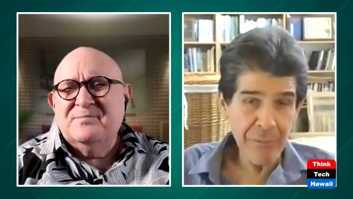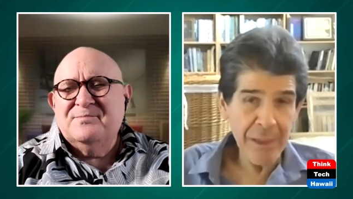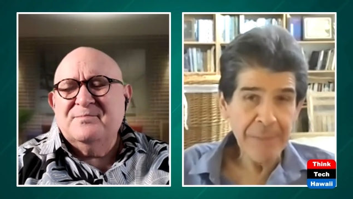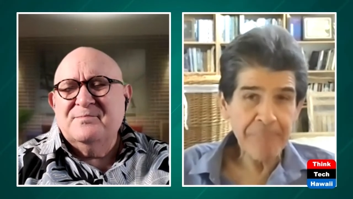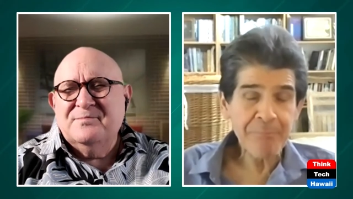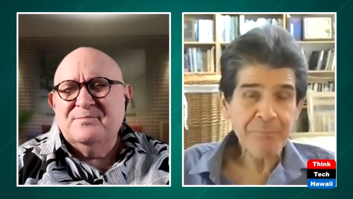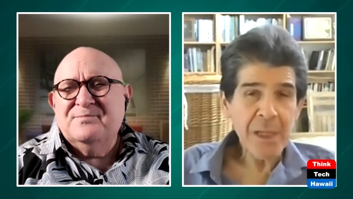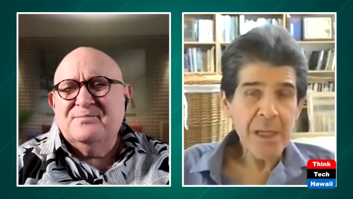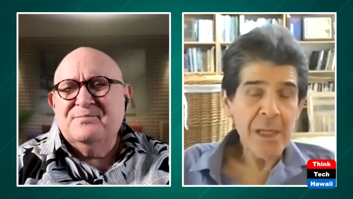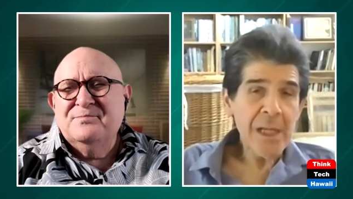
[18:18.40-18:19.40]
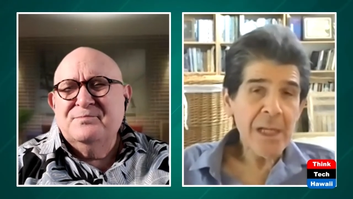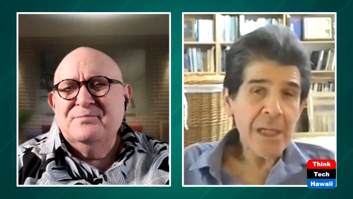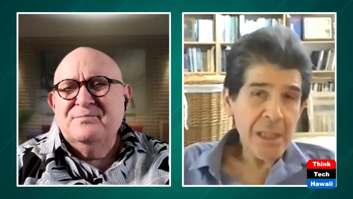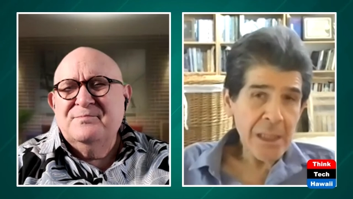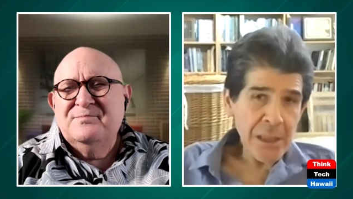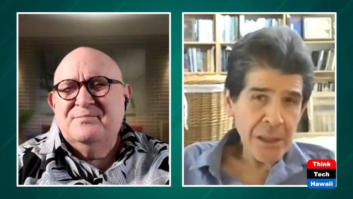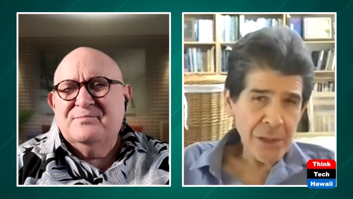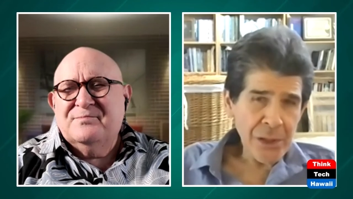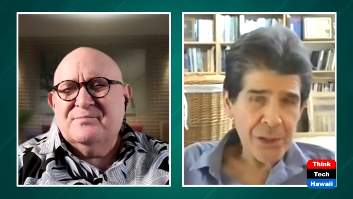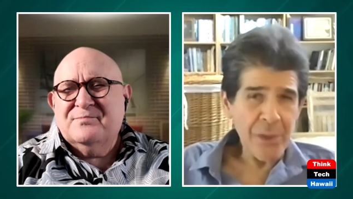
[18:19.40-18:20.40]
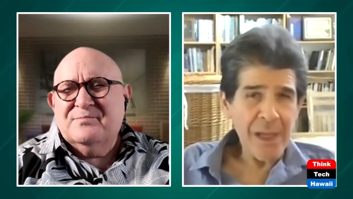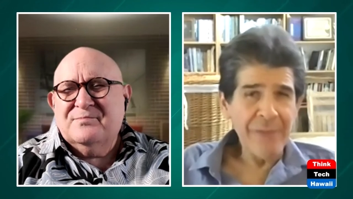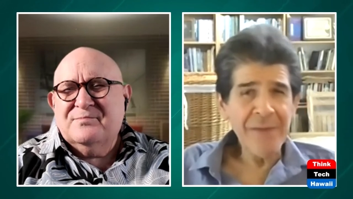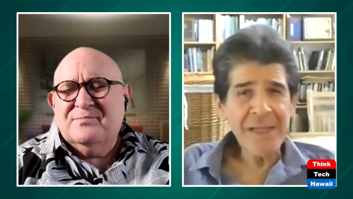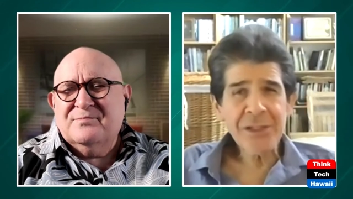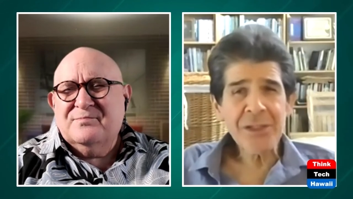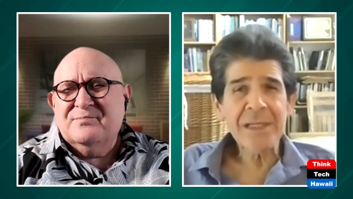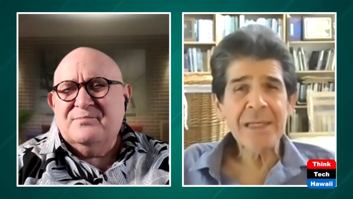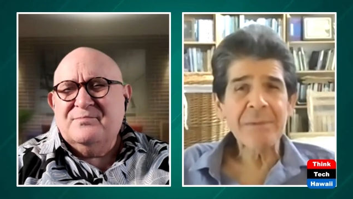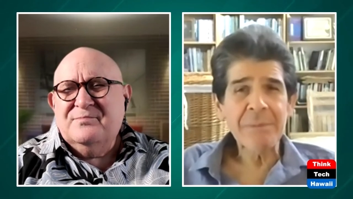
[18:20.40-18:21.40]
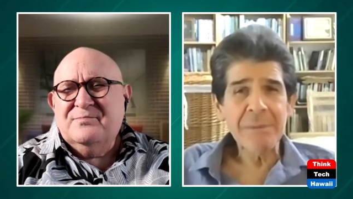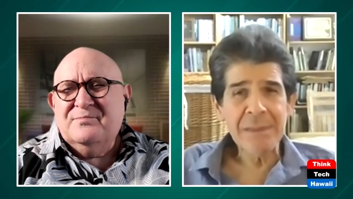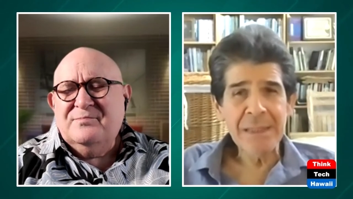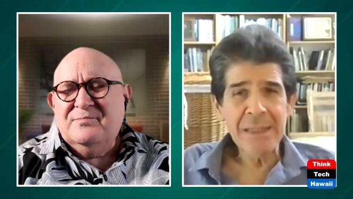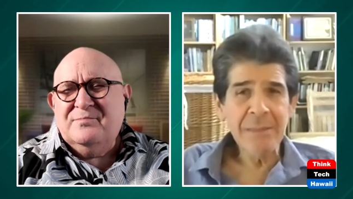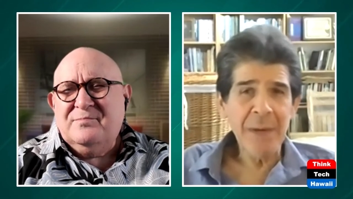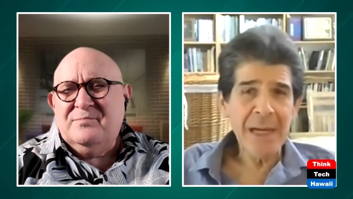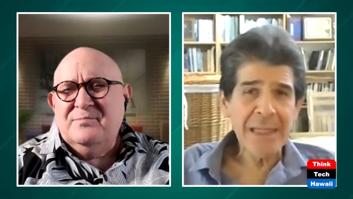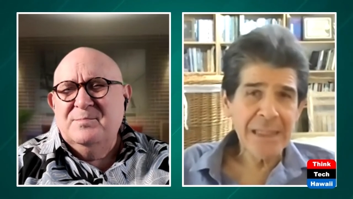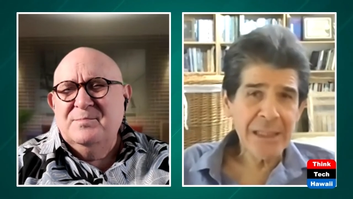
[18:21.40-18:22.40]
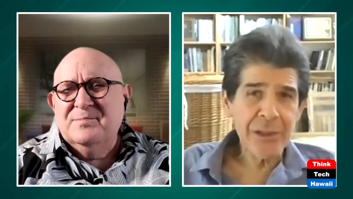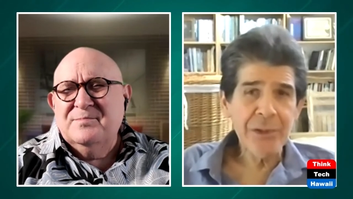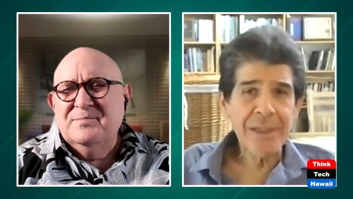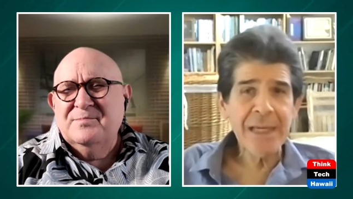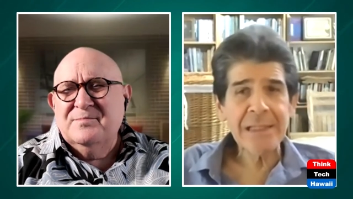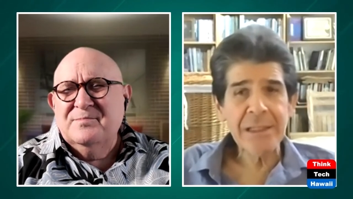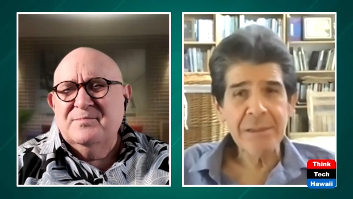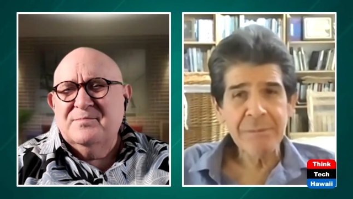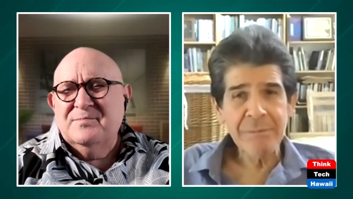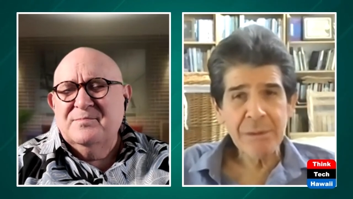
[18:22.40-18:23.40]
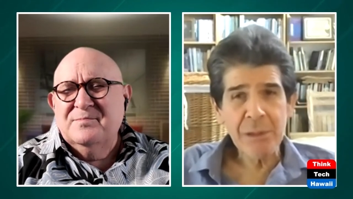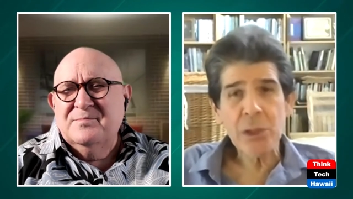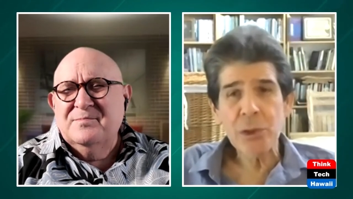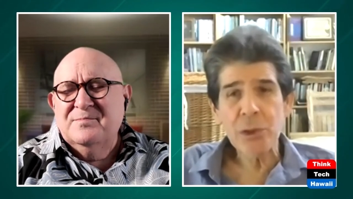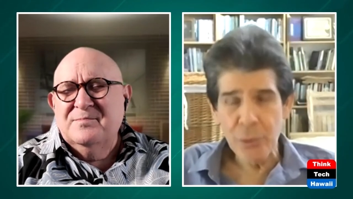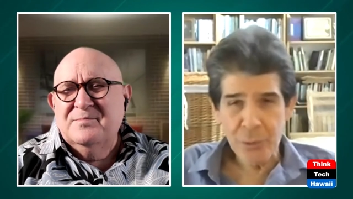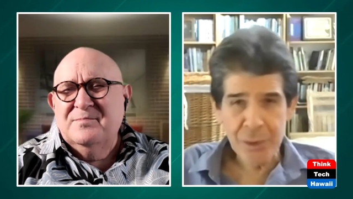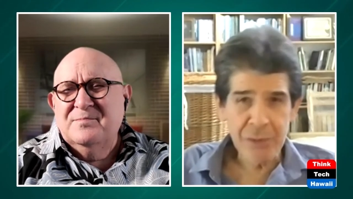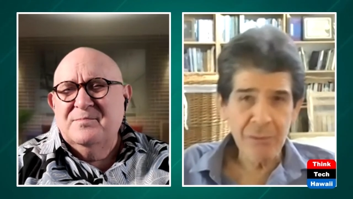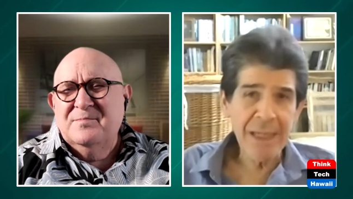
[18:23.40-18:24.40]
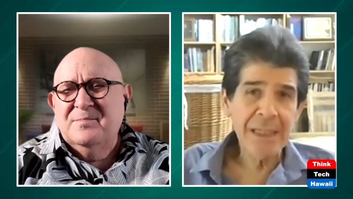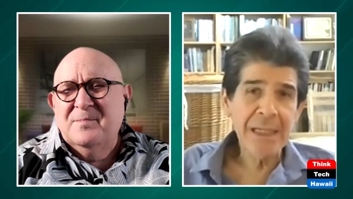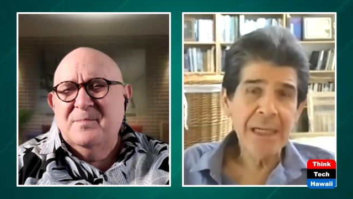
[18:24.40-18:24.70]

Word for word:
Speaker 1: right? So eventually, little by little, you get little clues, right?